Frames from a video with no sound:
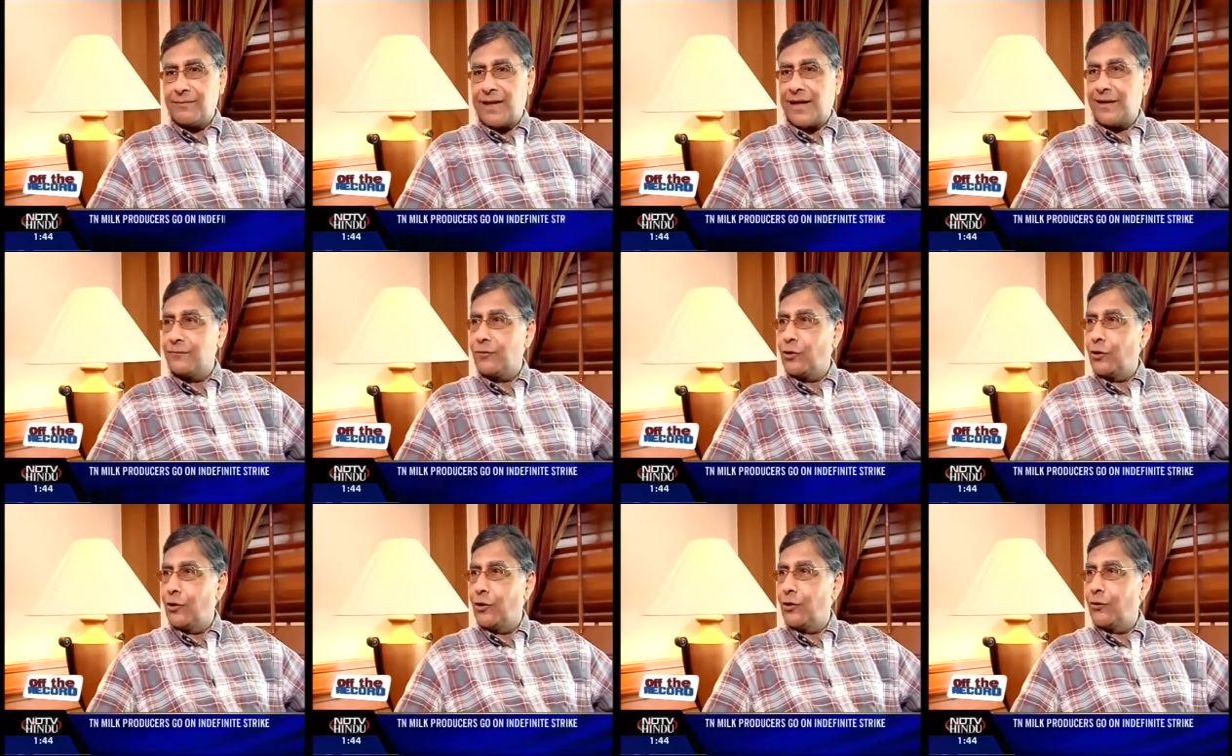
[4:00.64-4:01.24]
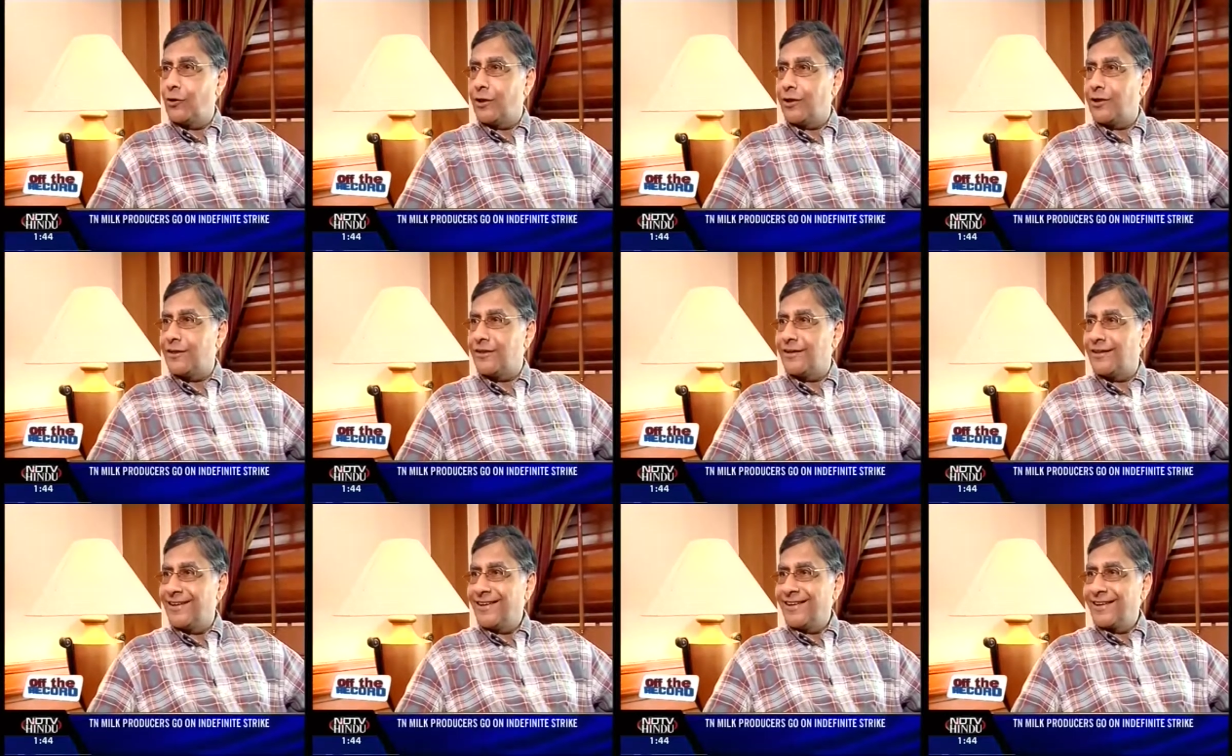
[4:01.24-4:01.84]
Malvolio
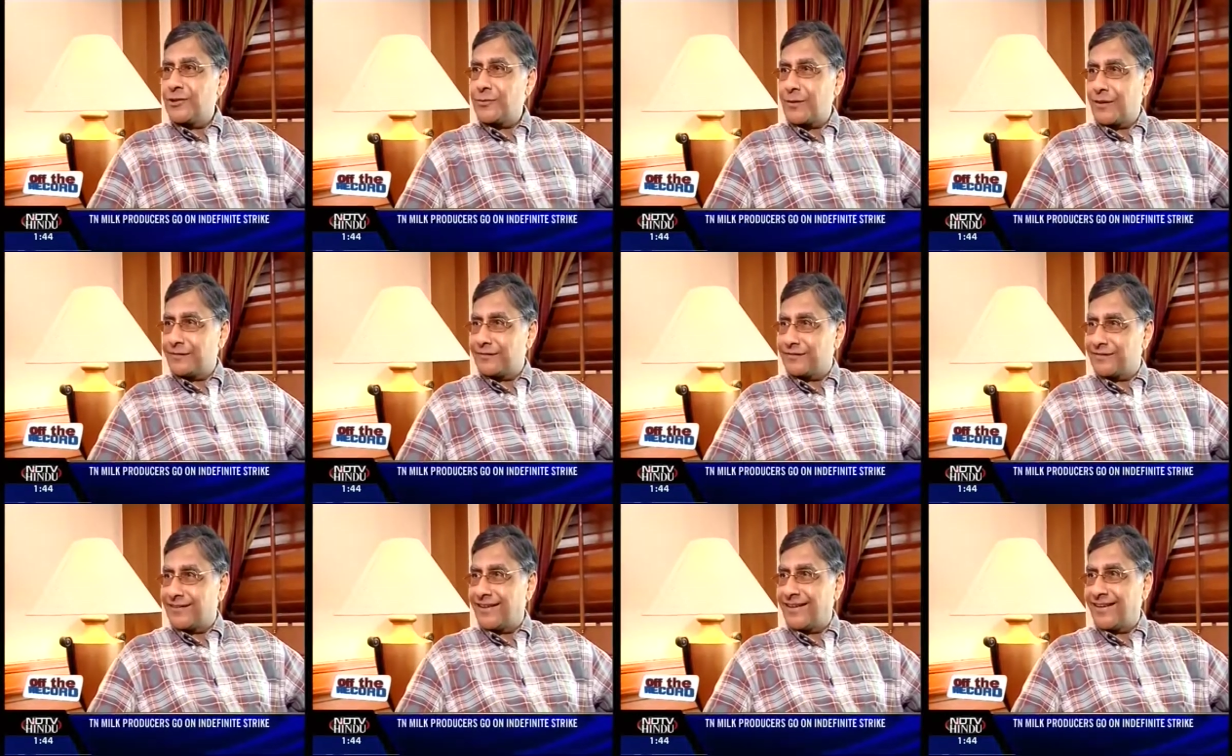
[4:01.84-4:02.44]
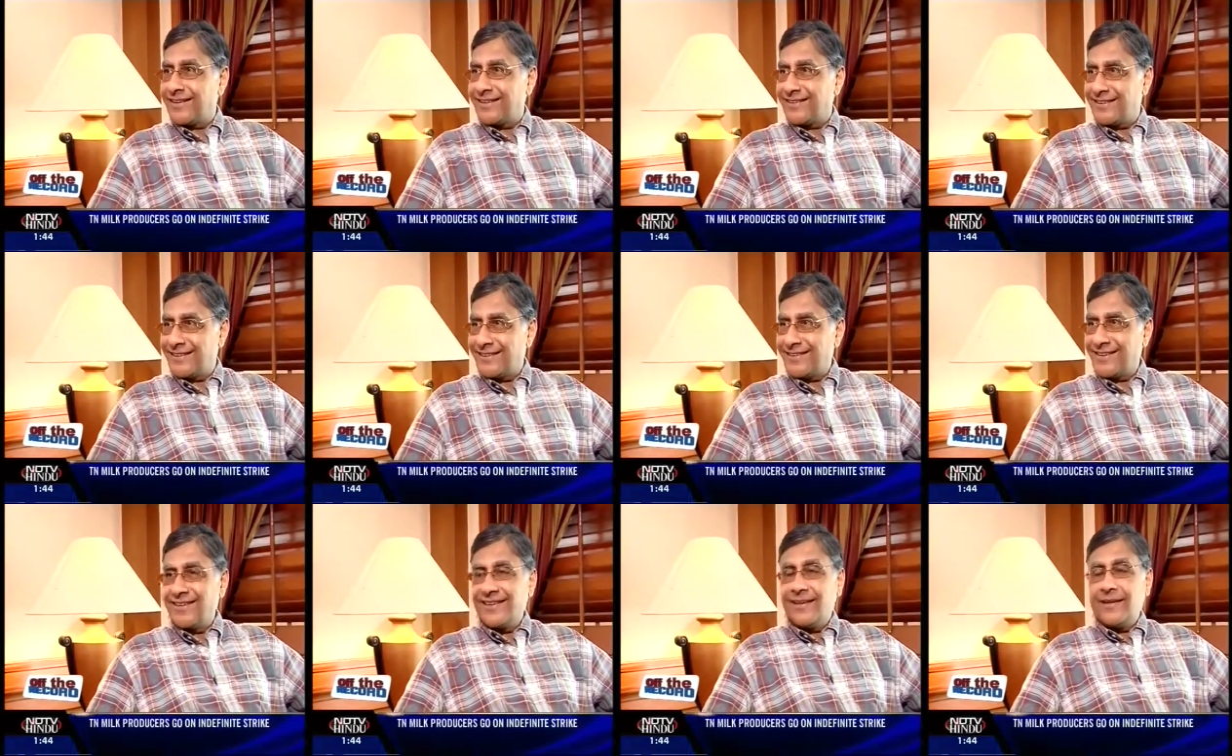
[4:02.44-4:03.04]
in Twelfth Night.
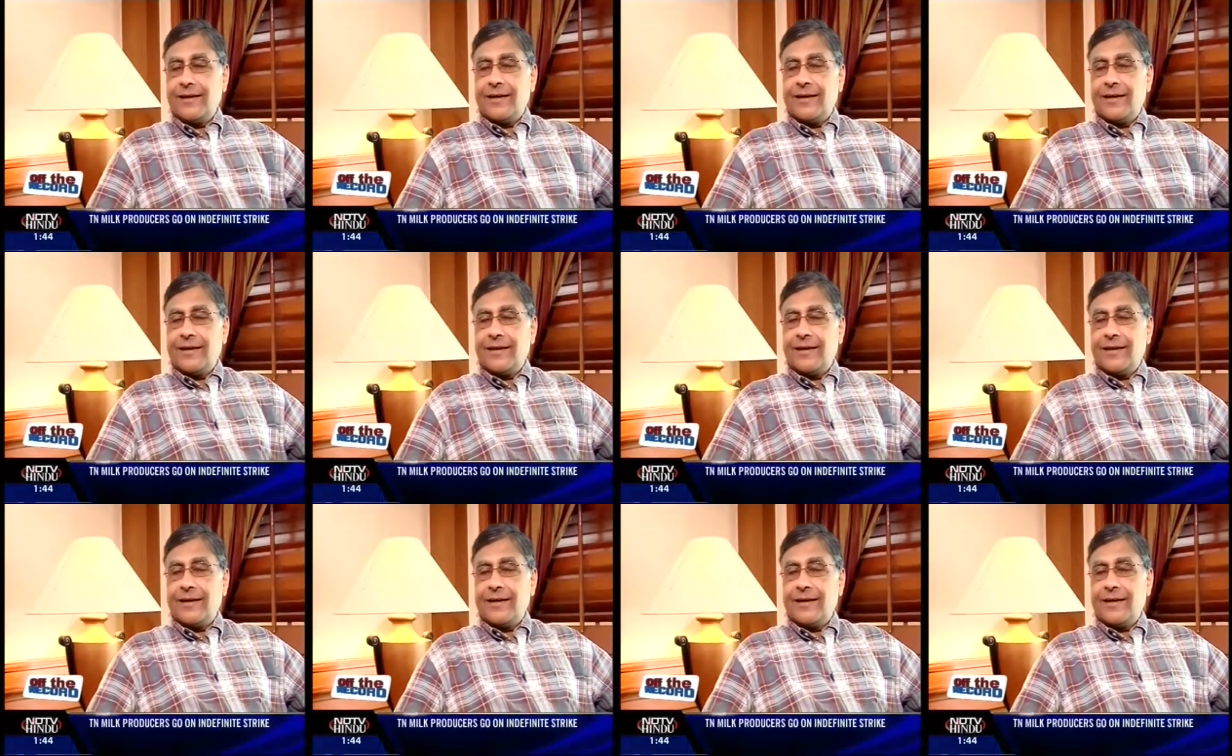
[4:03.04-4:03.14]
Mm.